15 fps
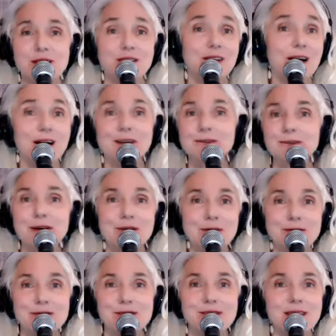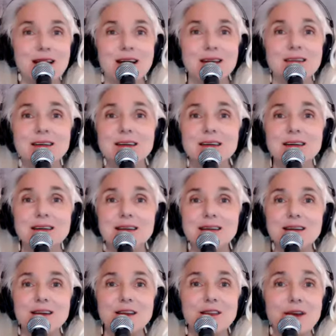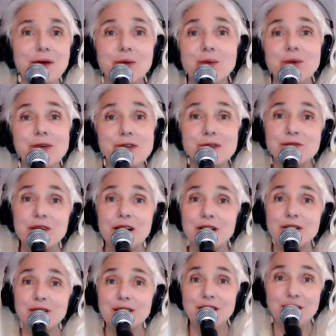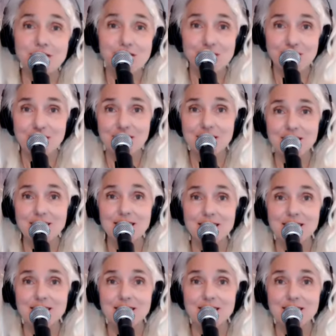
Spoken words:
And Colorado just had their worst fire in history